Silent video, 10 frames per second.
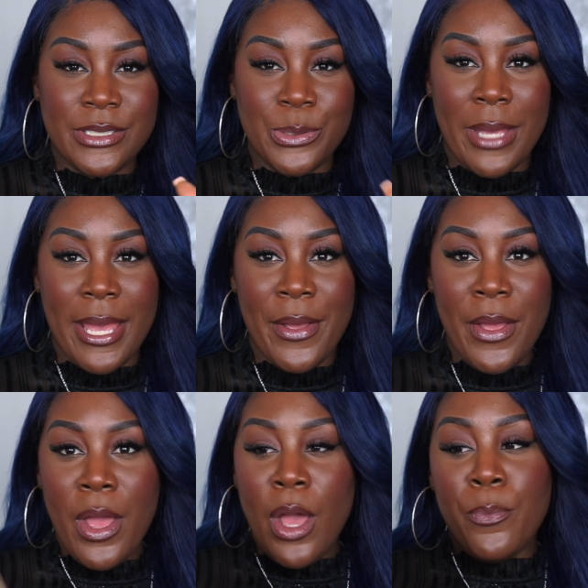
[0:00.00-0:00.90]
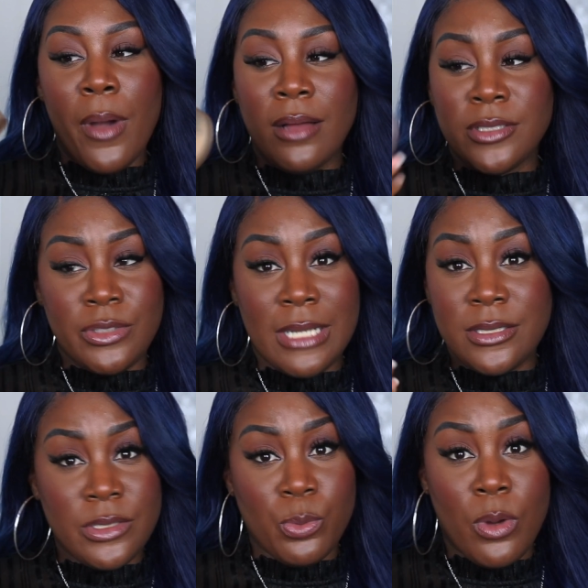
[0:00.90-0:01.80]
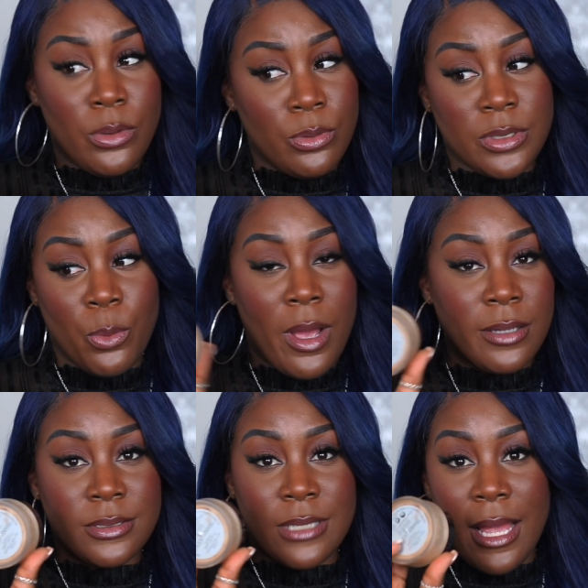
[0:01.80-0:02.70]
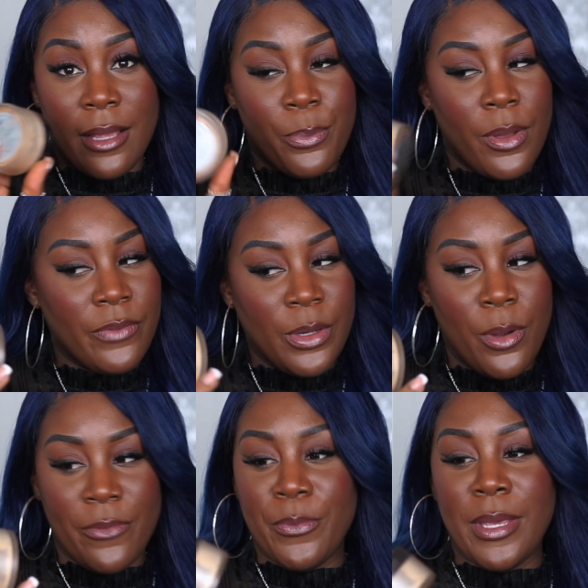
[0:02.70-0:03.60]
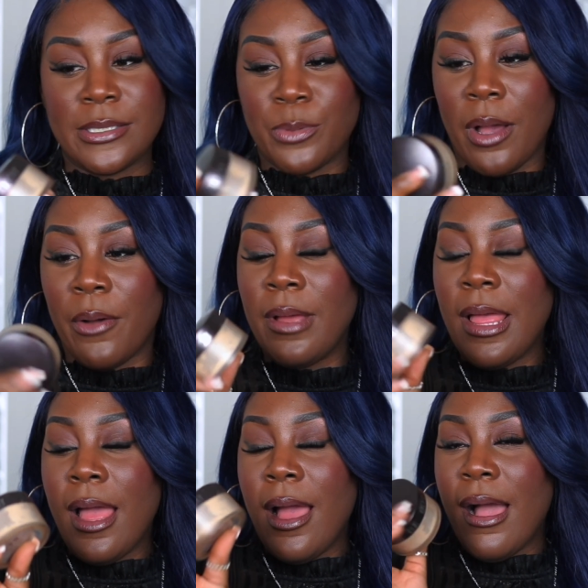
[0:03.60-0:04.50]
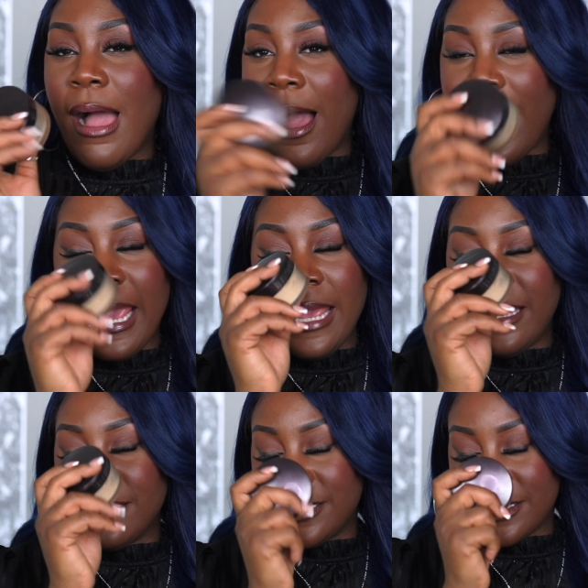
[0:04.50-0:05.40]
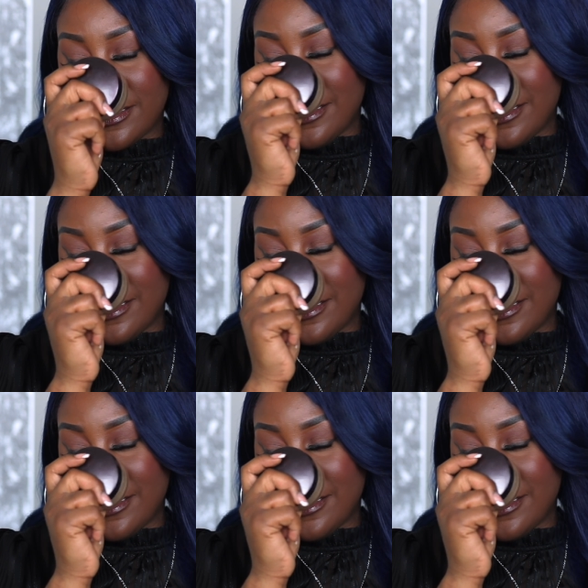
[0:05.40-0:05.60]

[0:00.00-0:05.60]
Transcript: to it, but the translucent one also works like perfectly well for me as well. I just